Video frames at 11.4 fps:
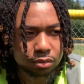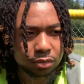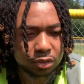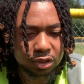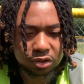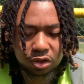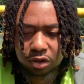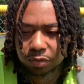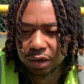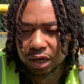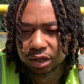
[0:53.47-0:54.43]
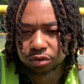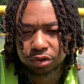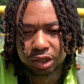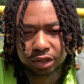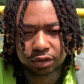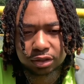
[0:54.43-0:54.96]
And it's all about how you
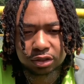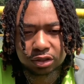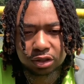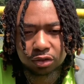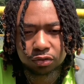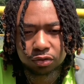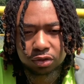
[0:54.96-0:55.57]
carry yourself.